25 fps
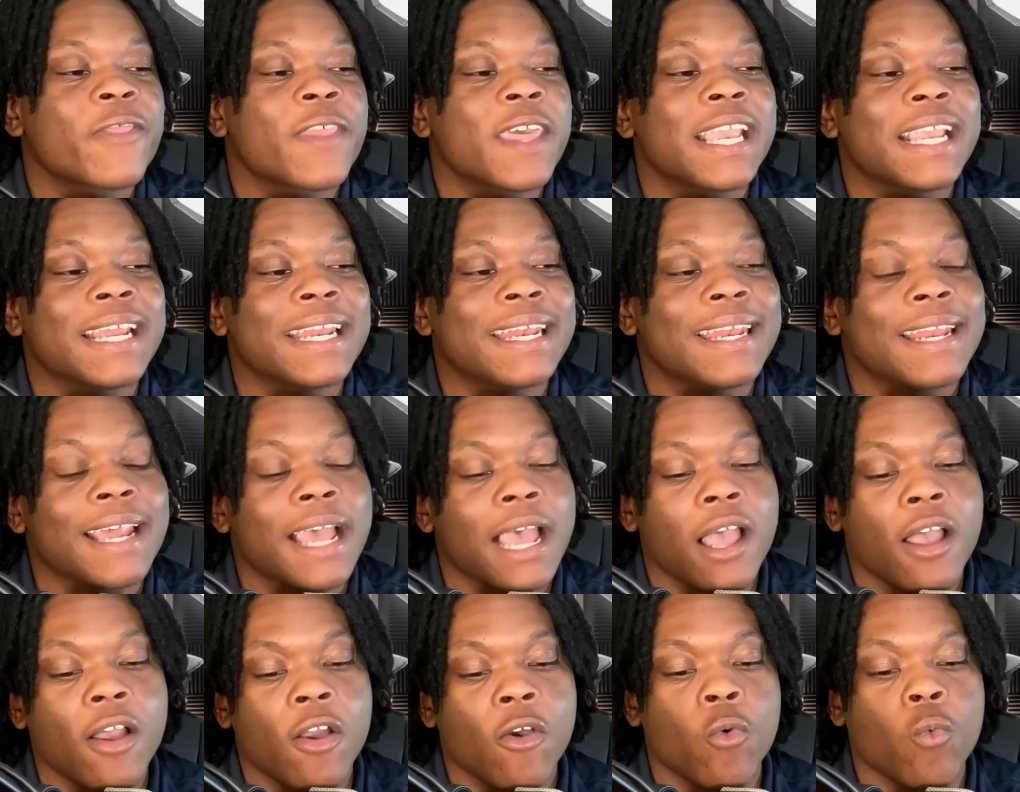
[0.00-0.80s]
think
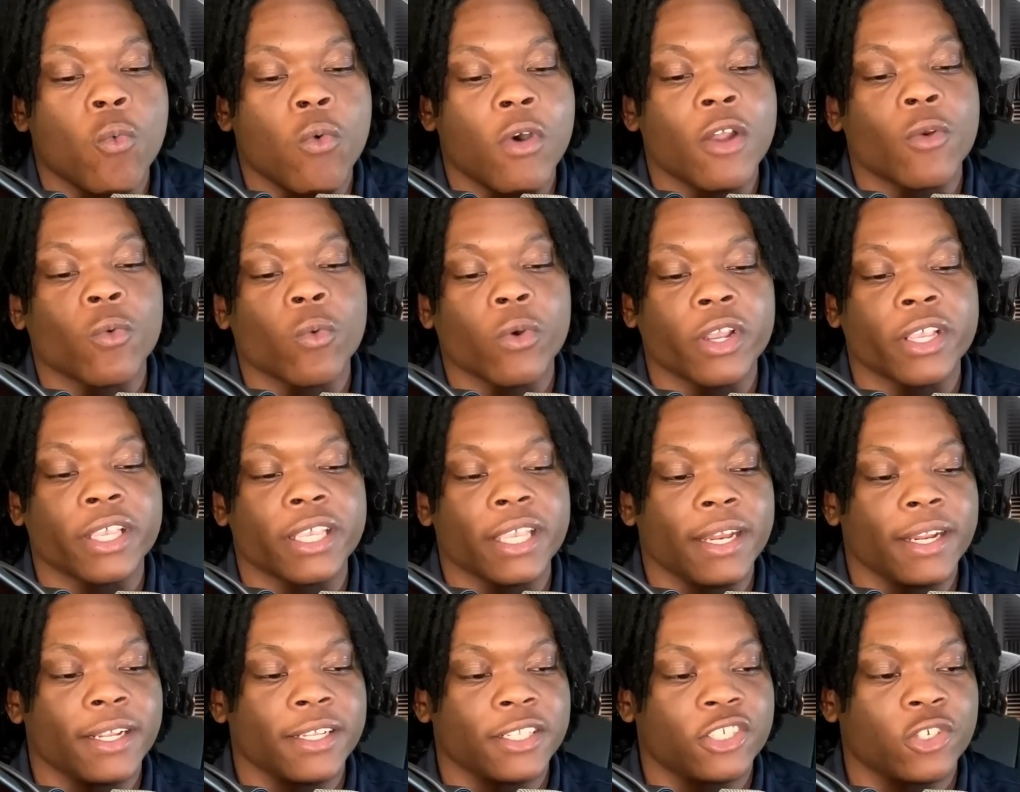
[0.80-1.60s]
now what we're
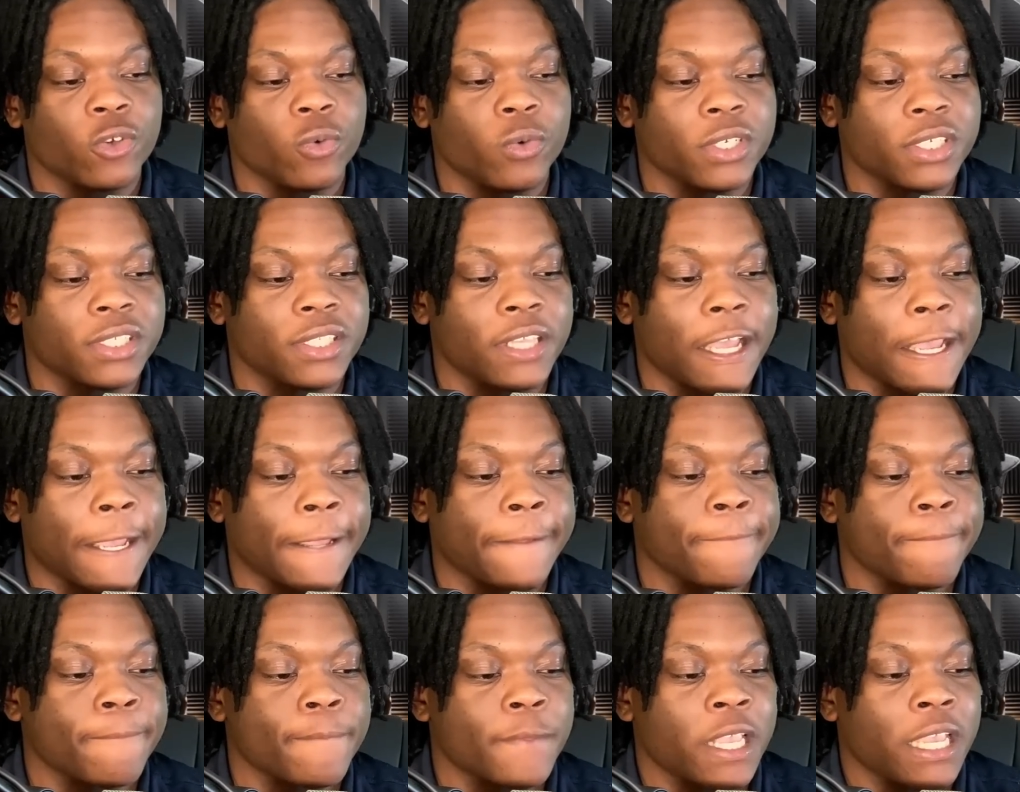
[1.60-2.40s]
getting to is
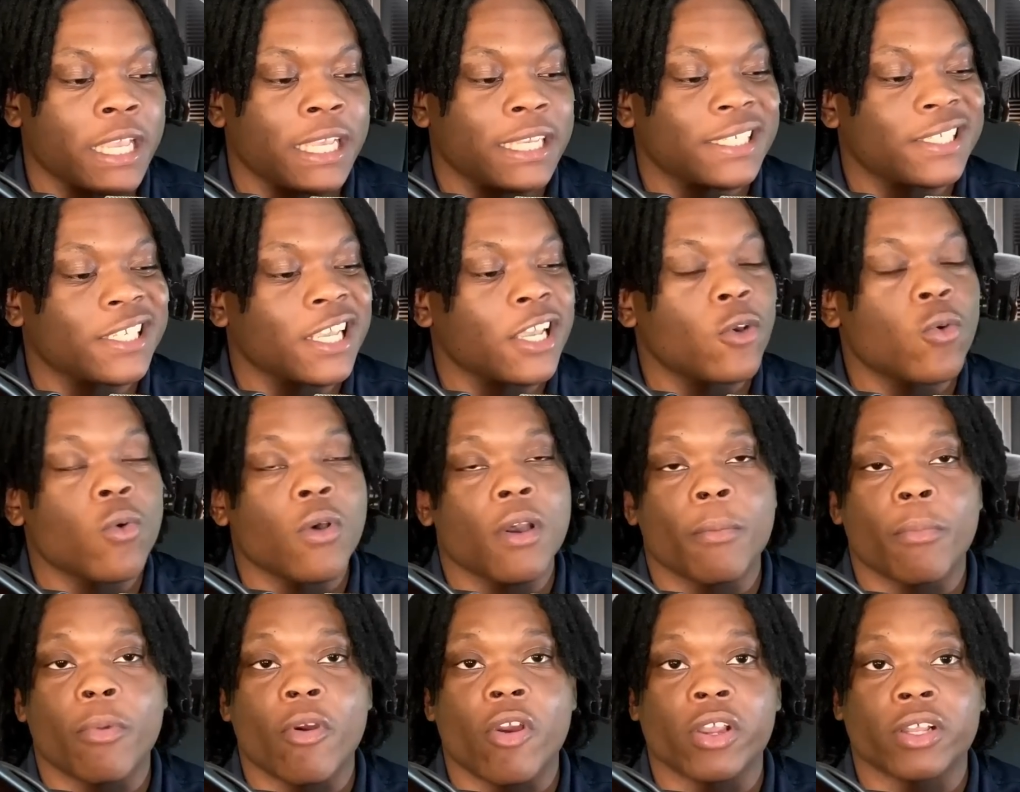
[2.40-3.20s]
that
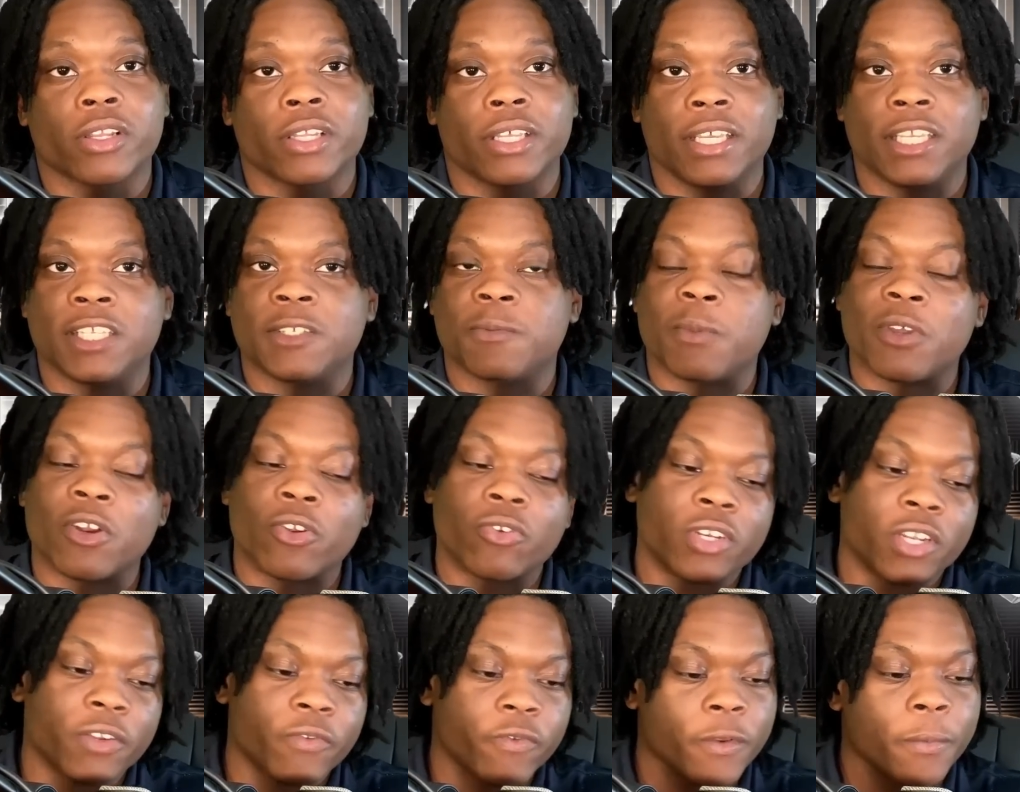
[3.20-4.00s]
Saquon Barkley, he's been
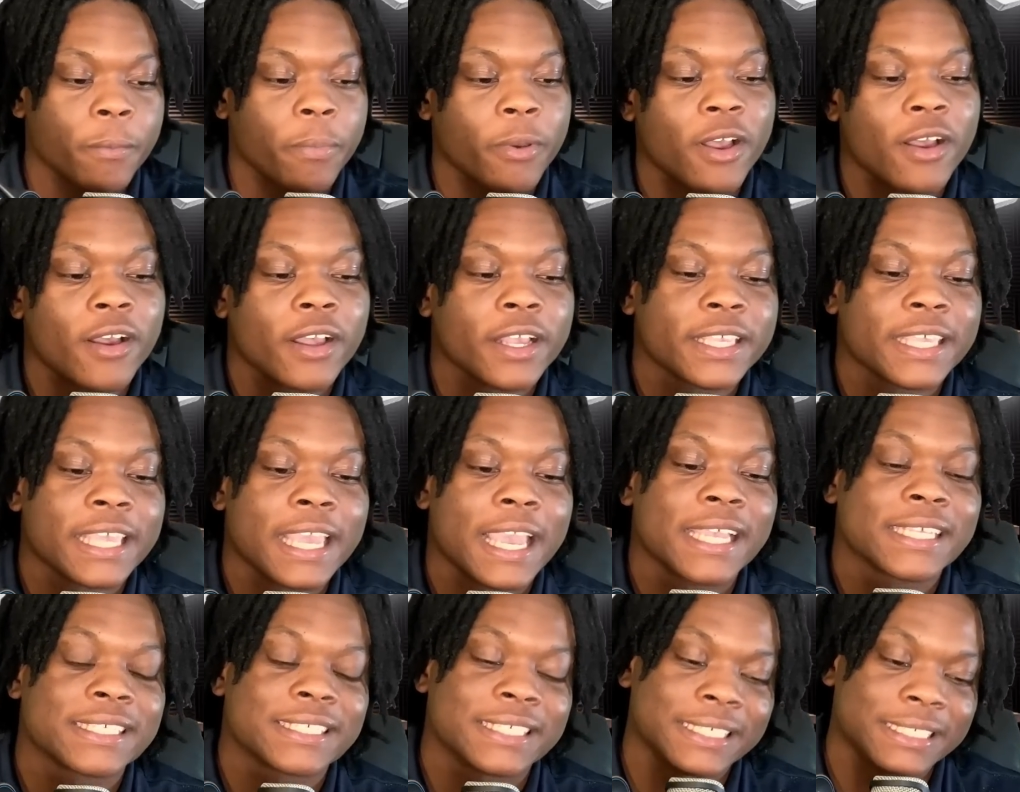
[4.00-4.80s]
on different
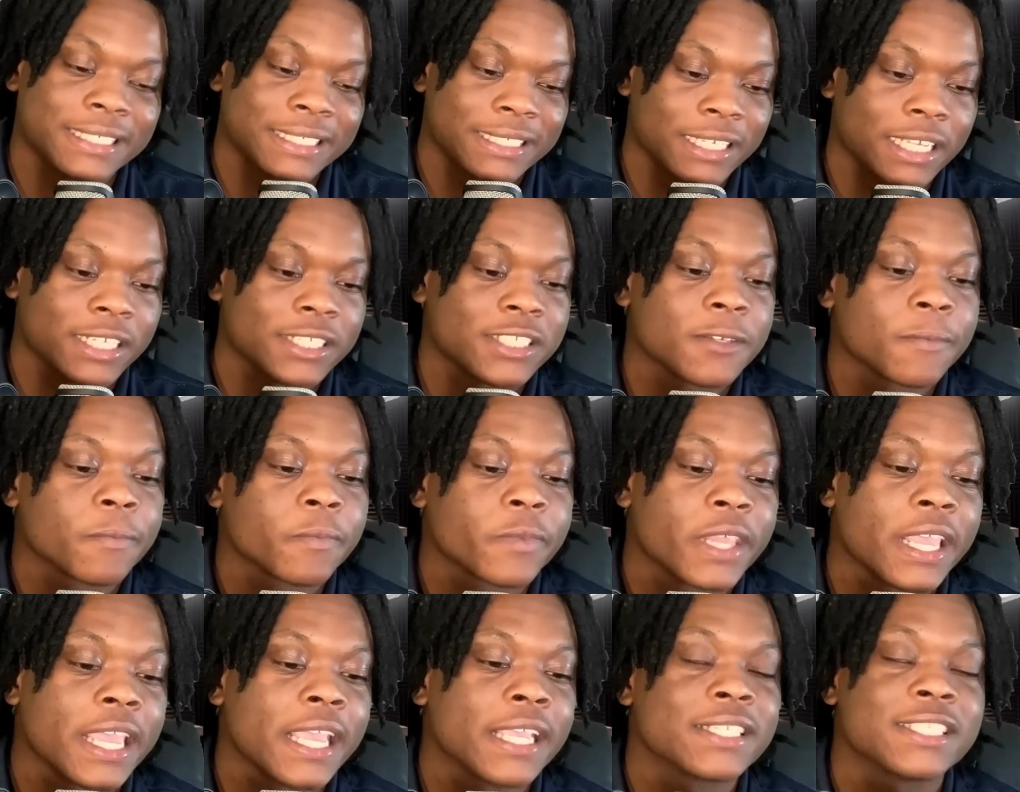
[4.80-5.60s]
podcasts, he's said some
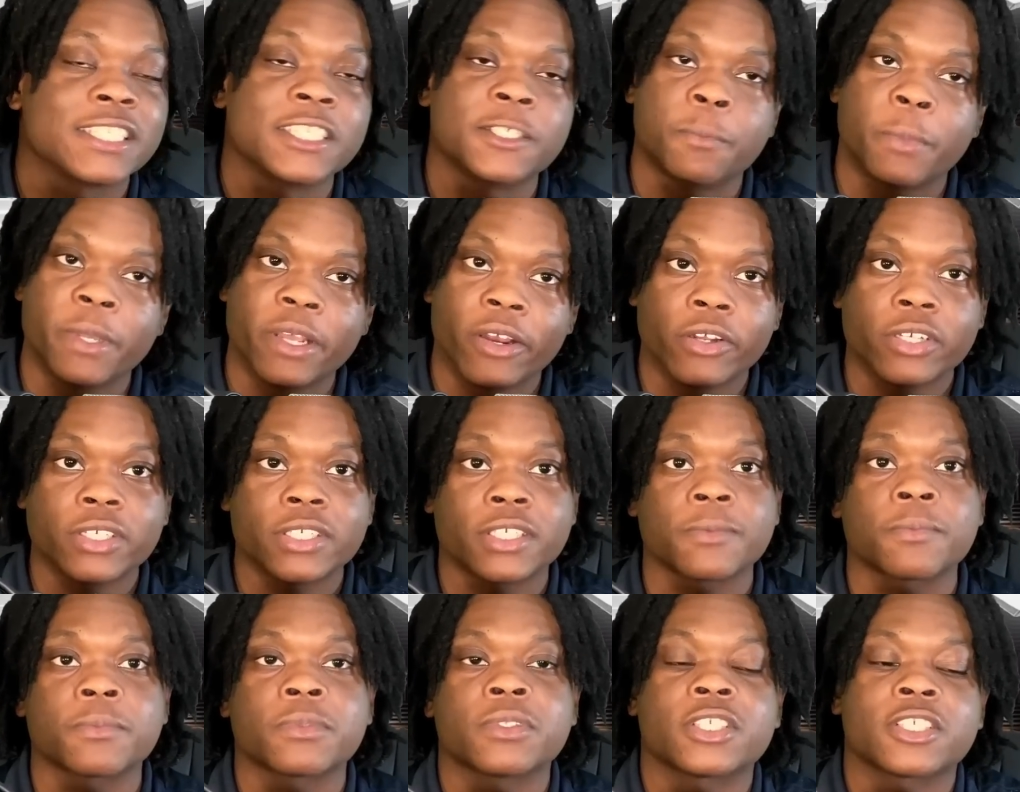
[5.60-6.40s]
things, he's been
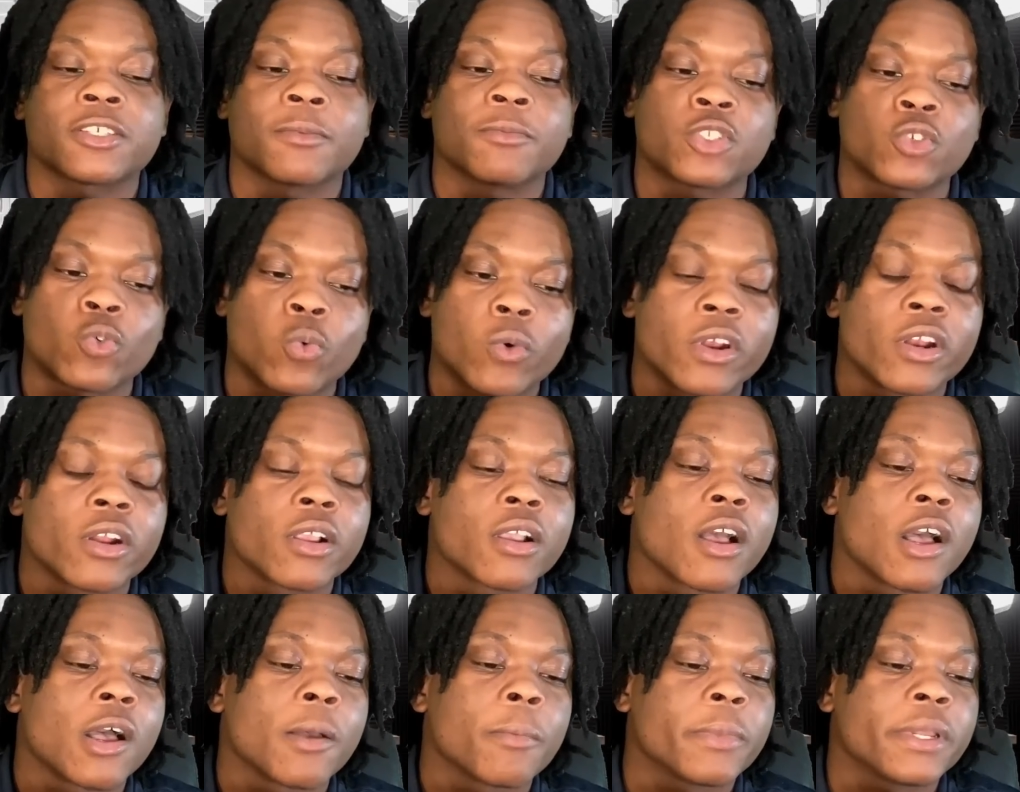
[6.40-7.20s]
on some Twitter
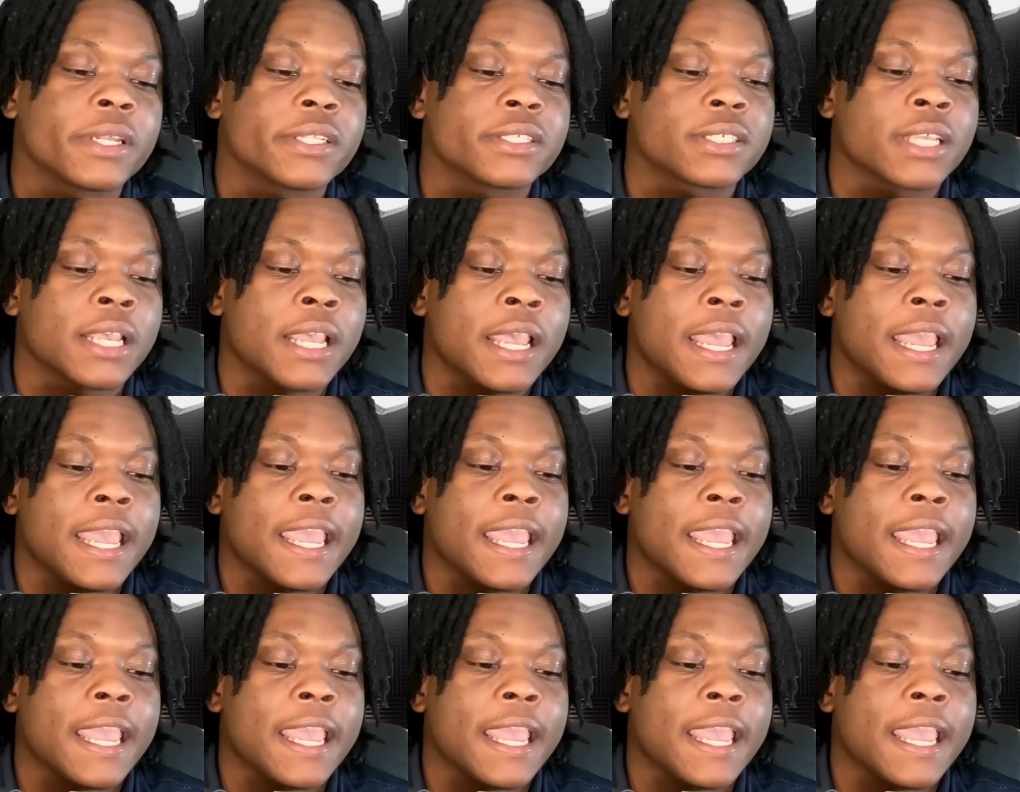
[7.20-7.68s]
comments,